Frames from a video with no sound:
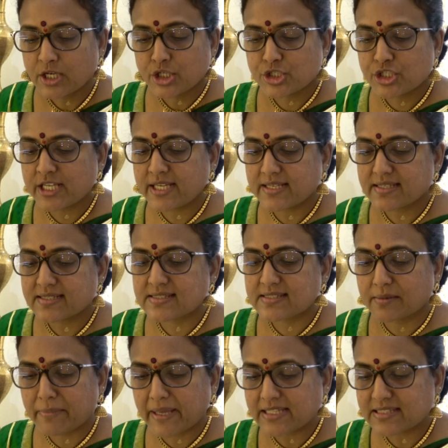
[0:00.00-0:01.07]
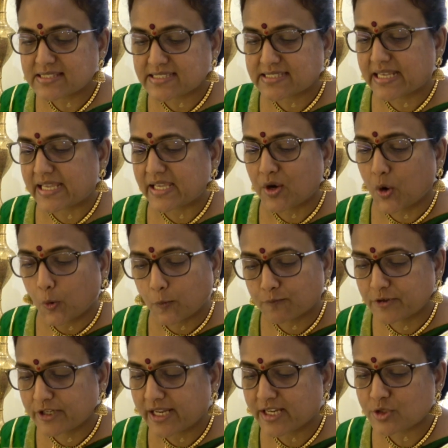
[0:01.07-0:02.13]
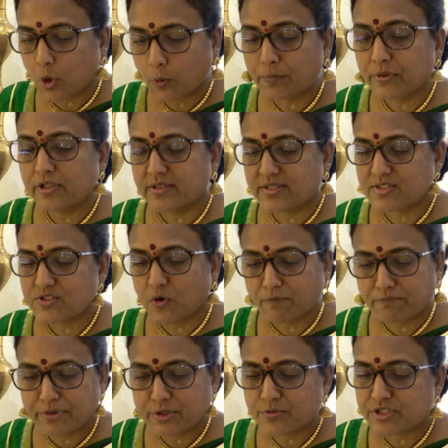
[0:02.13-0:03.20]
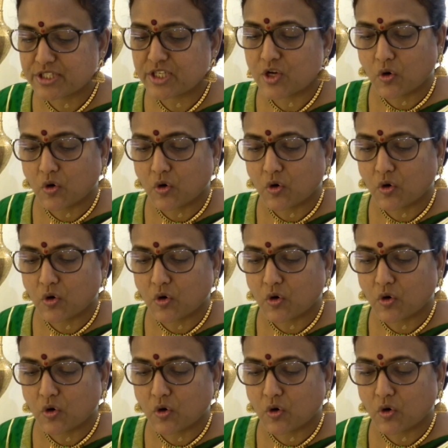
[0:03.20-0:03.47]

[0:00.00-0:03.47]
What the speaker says: she is the mainstay of great opulence of beauty,